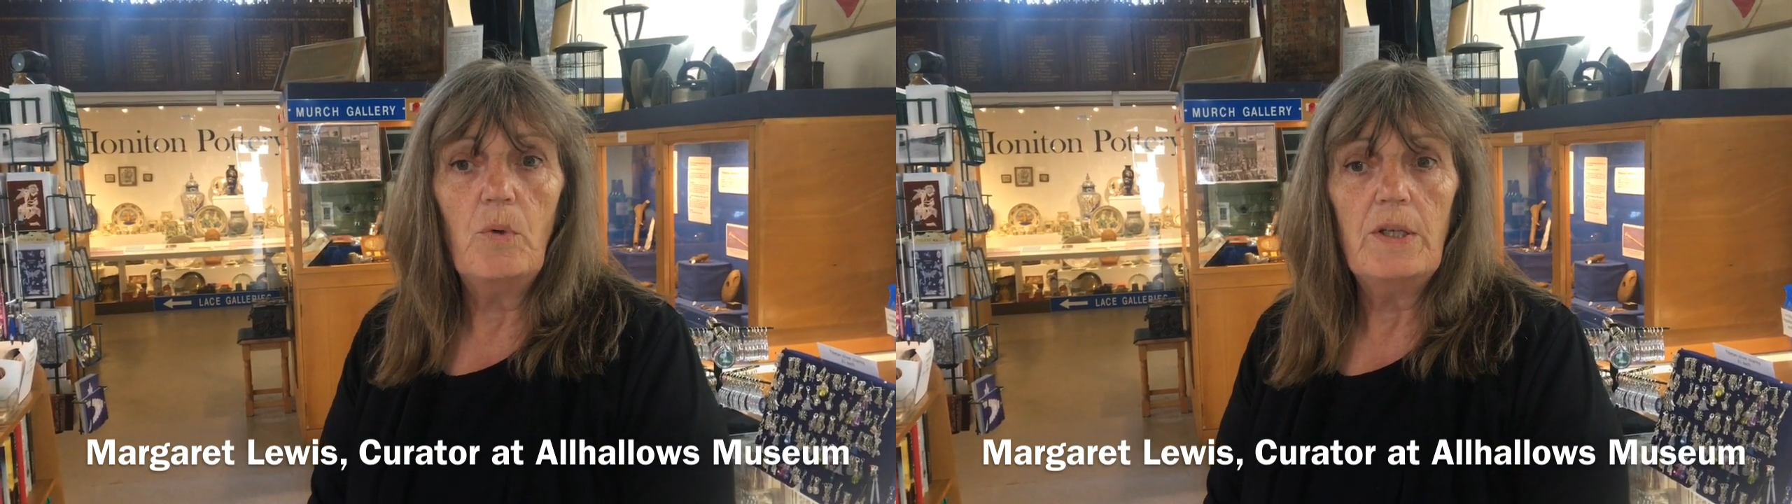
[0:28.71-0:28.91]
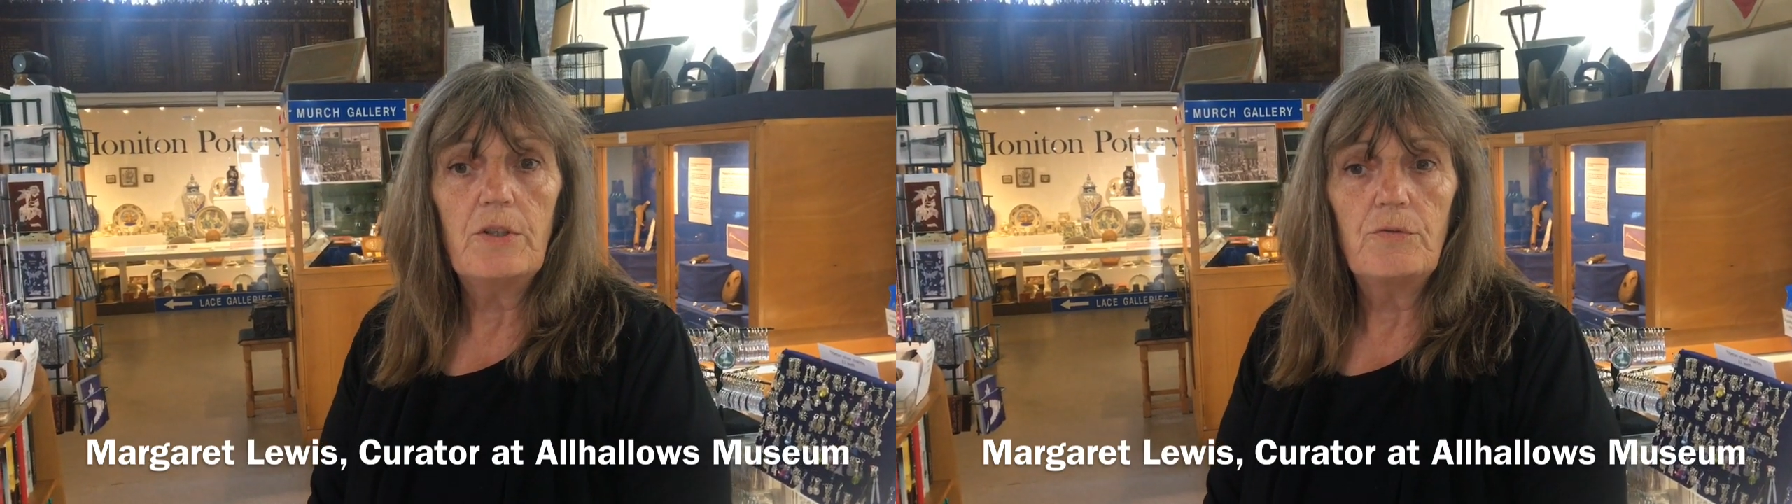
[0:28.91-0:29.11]

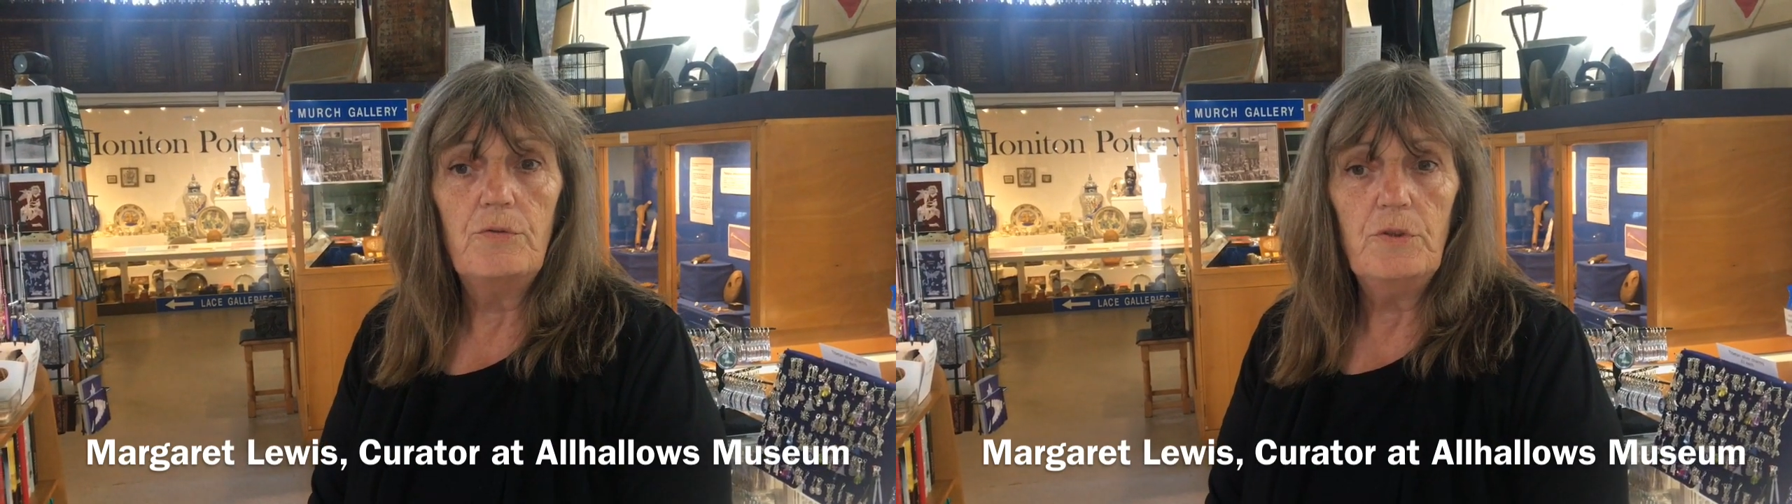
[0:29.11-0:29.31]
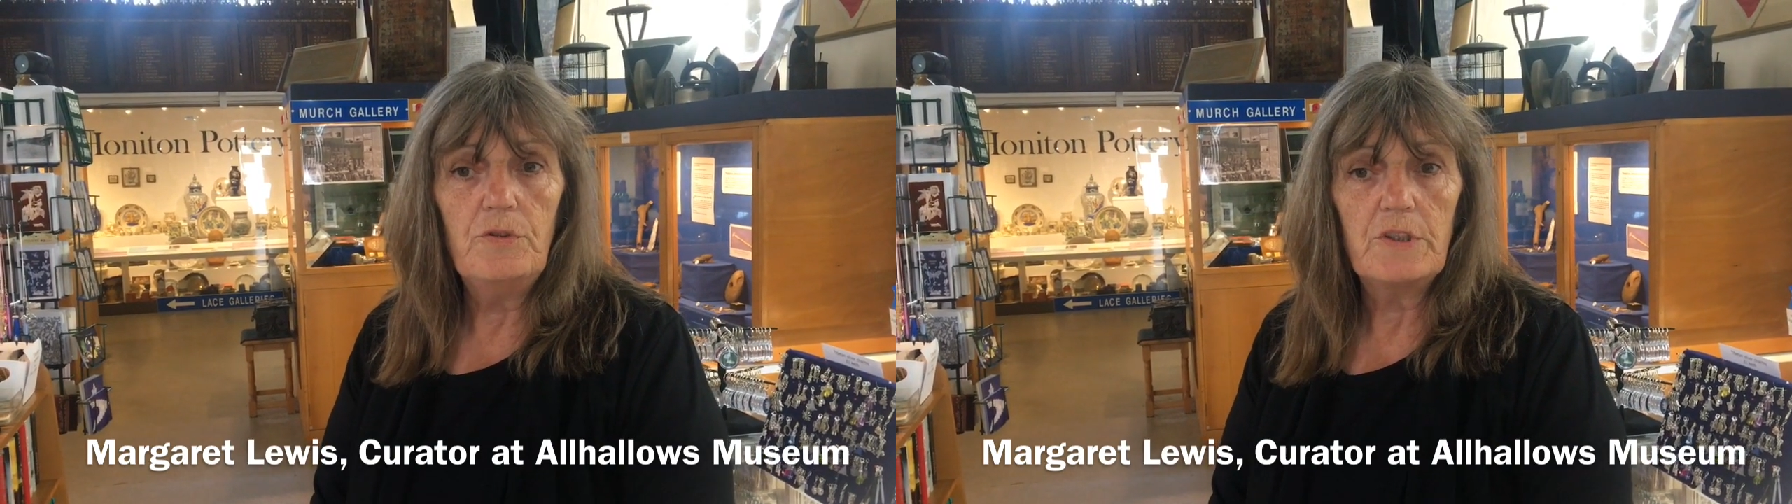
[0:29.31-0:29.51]
went to
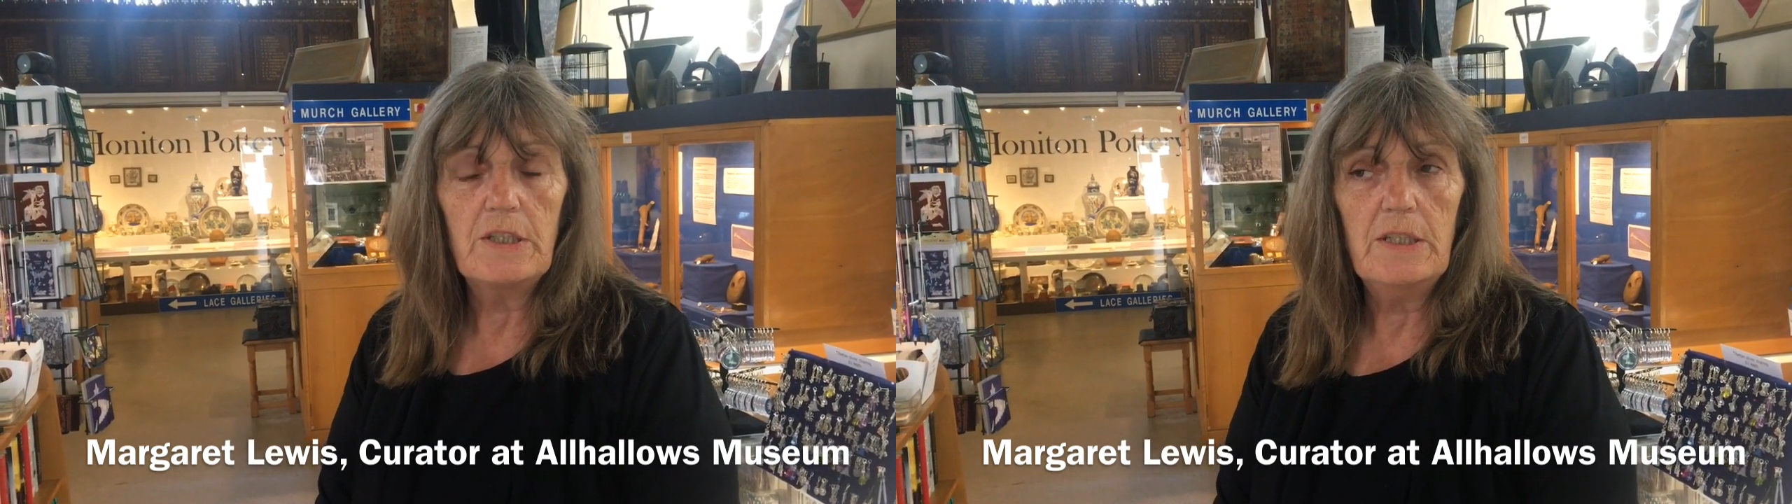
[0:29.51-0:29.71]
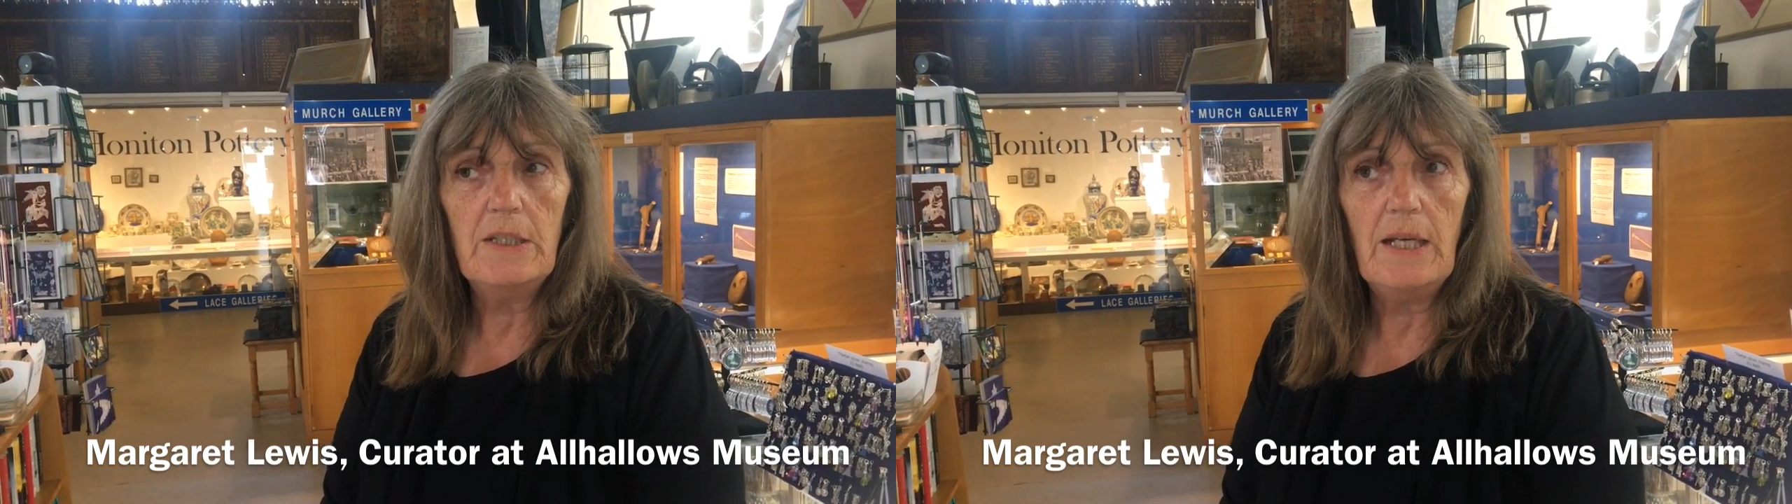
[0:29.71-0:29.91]

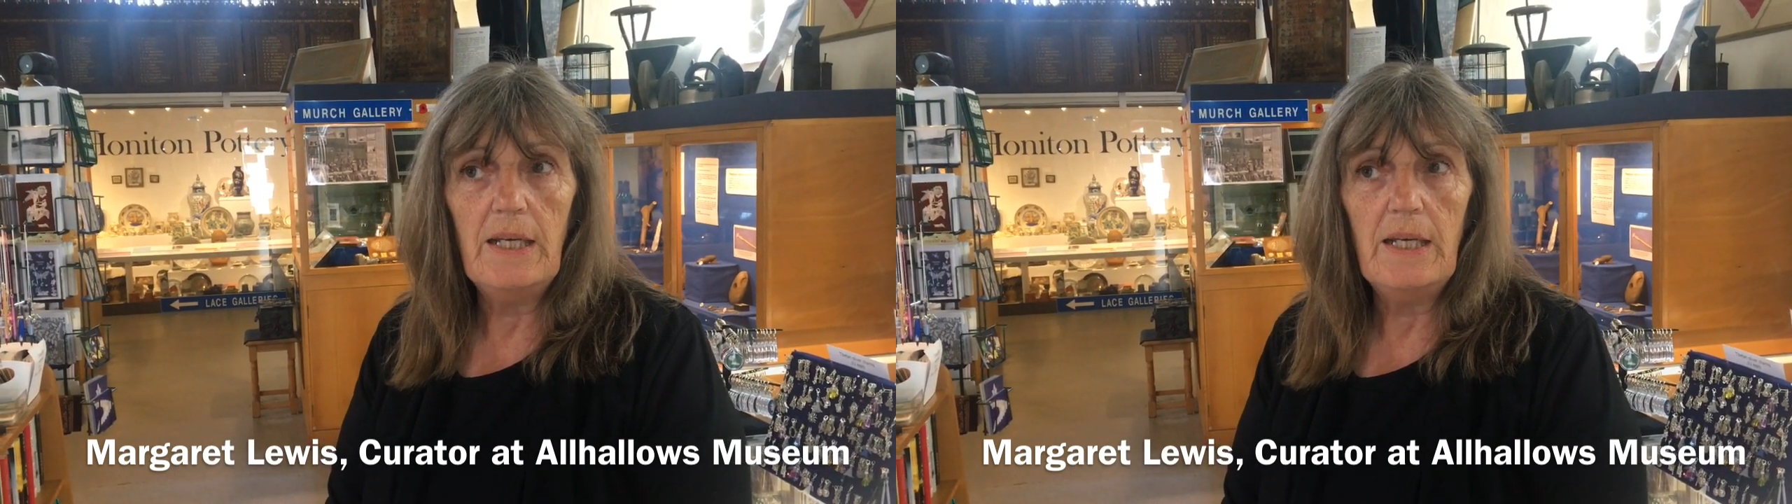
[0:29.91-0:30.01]
Roosden